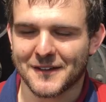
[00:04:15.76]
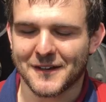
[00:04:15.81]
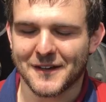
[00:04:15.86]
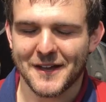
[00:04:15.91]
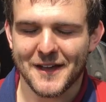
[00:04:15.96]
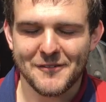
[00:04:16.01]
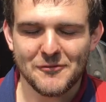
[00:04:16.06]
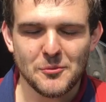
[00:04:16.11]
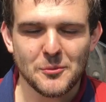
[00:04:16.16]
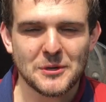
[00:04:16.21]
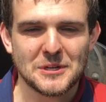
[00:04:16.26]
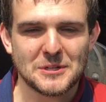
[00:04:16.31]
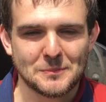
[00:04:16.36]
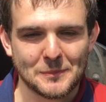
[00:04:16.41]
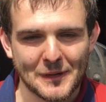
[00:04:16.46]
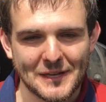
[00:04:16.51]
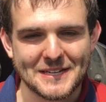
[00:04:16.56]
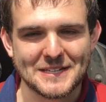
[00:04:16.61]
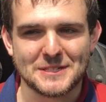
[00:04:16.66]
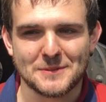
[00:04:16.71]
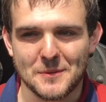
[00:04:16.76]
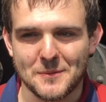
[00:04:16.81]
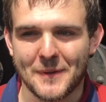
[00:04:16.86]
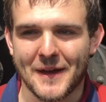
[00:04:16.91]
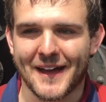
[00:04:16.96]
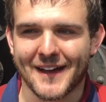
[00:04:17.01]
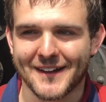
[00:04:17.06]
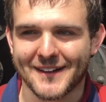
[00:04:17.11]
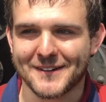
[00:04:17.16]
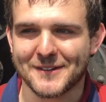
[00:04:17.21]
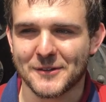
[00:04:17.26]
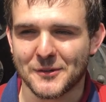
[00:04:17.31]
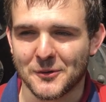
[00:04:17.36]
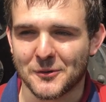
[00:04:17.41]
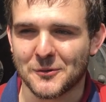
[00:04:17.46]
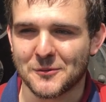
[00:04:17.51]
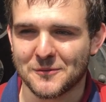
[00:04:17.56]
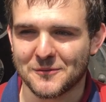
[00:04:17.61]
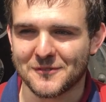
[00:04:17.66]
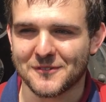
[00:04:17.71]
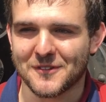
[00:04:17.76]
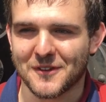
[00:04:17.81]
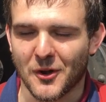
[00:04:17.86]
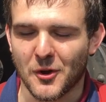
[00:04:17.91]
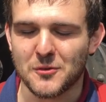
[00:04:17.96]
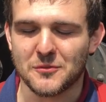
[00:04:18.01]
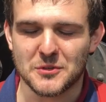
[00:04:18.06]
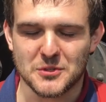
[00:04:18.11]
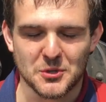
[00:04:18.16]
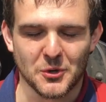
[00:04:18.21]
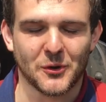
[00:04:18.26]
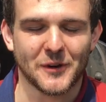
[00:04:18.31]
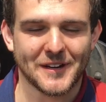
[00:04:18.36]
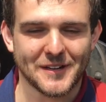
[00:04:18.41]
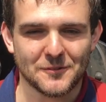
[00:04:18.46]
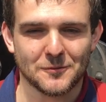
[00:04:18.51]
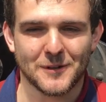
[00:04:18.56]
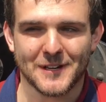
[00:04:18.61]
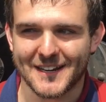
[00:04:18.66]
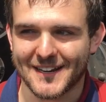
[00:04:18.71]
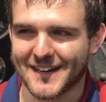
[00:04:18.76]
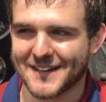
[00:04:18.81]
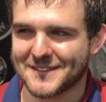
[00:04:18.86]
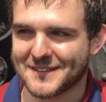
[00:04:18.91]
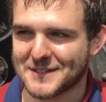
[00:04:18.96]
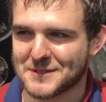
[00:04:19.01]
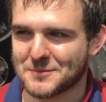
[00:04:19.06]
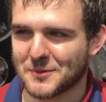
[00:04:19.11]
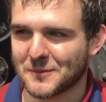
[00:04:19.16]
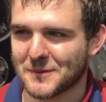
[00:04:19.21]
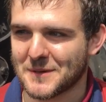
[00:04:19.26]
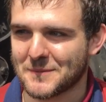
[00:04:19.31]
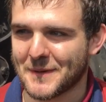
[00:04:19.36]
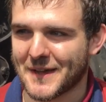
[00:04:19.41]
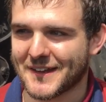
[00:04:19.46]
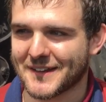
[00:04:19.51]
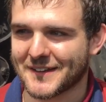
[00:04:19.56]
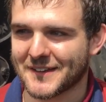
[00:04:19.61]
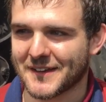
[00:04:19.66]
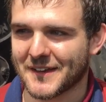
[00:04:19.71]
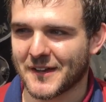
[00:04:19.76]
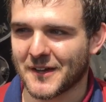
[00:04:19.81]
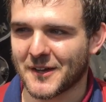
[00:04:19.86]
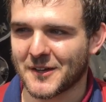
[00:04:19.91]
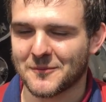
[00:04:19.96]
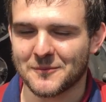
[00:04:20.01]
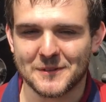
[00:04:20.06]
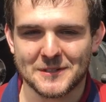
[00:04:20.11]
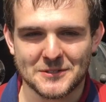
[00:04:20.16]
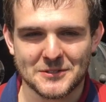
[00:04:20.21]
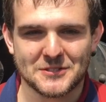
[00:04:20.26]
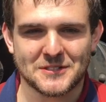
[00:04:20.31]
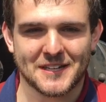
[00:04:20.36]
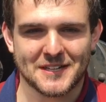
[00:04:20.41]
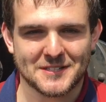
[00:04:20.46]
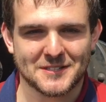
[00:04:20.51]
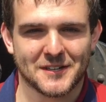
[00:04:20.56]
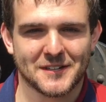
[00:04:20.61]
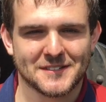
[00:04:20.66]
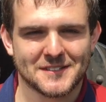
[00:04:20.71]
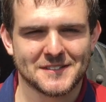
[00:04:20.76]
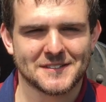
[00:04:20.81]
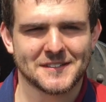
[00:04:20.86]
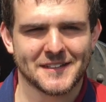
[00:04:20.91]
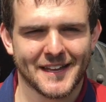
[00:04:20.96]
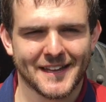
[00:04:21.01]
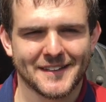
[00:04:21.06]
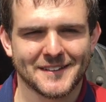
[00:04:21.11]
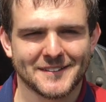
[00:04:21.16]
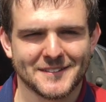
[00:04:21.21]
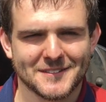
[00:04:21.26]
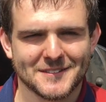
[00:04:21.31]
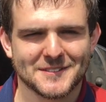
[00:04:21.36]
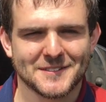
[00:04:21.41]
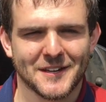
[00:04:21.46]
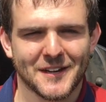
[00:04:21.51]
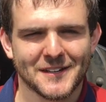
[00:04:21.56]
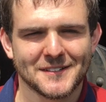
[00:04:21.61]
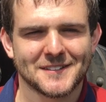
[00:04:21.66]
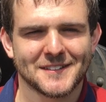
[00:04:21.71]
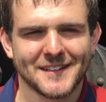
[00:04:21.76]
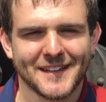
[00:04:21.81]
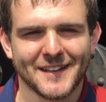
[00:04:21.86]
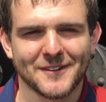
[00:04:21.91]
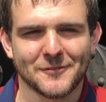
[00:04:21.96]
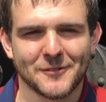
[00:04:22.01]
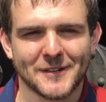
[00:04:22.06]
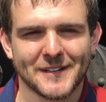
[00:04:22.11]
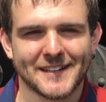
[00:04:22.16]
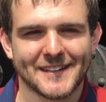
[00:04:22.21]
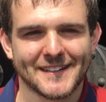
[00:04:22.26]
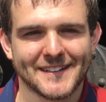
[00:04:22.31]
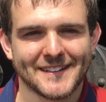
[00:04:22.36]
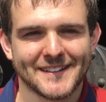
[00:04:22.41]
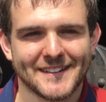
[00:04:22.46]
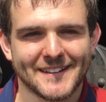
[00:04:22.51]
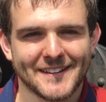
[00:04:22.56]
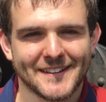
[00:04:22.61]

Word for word: Everybody's pleased to be back, or overjoyed really, I think is probably better, and just excited to get started again really.